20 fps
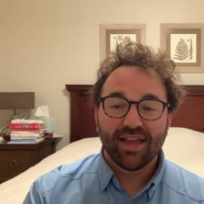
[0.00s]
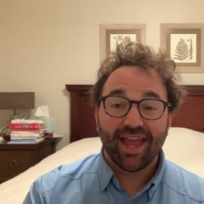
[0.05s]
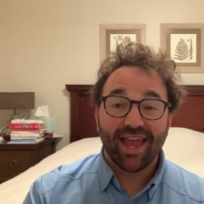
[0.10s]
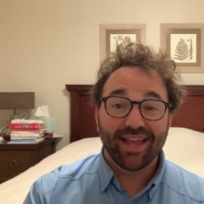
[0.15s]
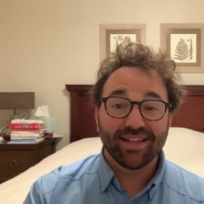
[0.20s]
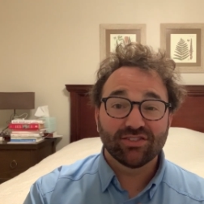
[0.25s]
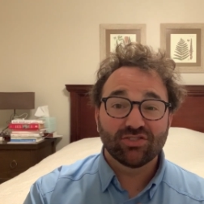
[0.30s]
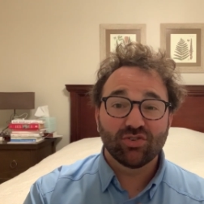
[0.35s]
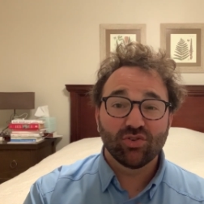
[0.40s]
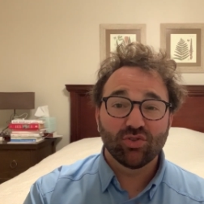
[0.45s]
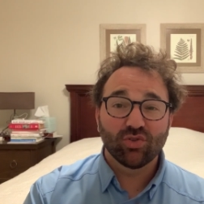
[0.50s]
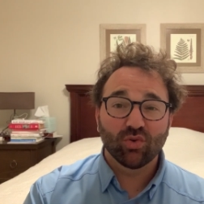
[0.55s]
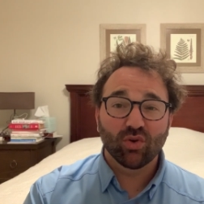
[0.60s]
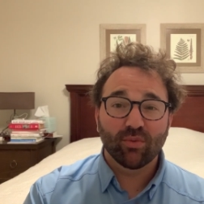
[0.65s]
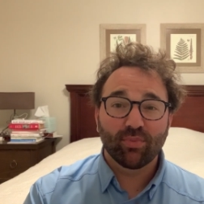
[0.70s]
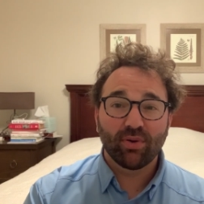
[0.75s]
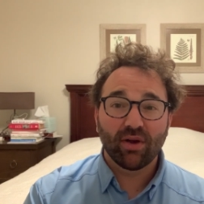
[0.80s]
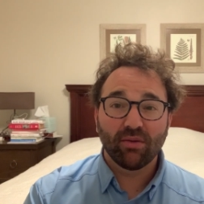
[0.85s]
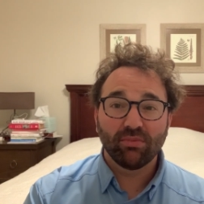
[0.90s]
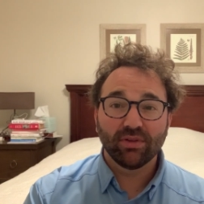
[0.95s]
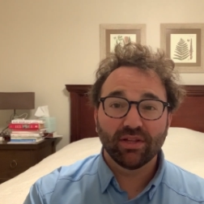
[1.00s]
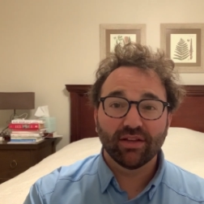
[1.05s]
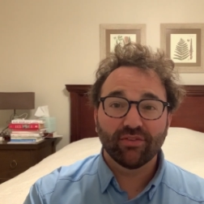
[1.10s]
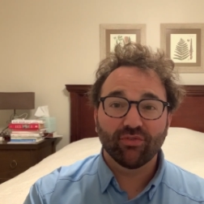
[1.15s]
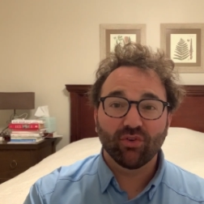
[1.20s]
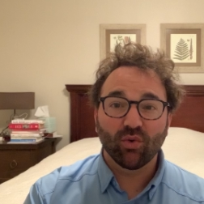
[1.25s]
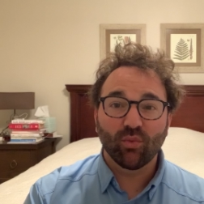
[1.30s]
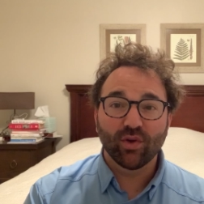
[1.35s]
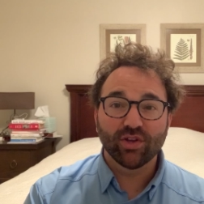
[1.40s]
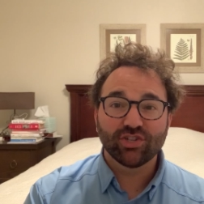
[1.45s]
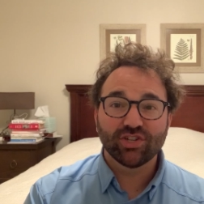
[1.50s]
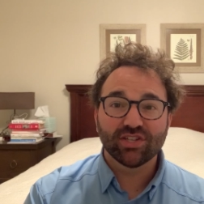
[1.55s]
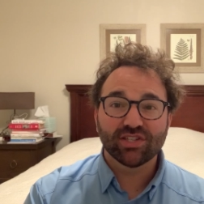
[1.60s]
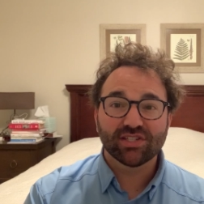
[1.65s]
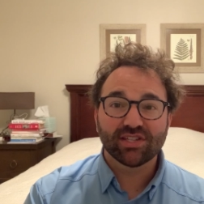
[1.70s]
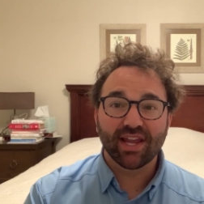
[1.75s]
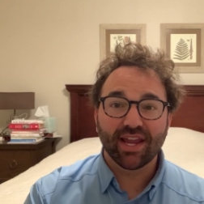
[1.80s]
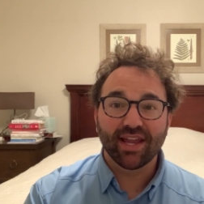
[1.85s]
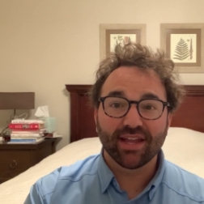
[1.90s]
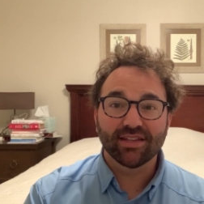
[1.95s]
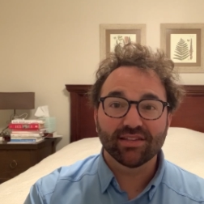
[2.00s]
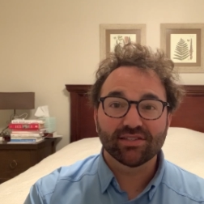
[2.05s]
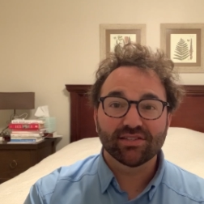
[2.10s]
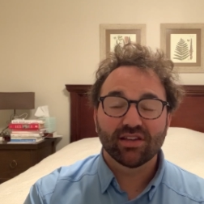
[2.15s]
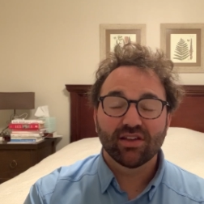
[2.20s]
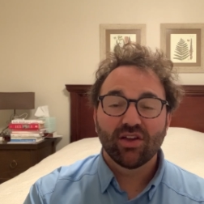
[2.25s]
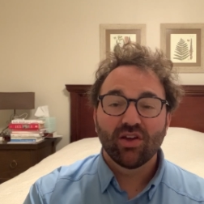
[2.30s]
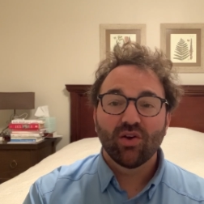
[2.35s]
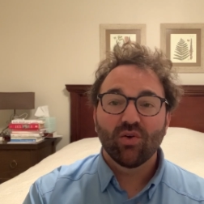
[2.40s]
and to the republic for which it stands,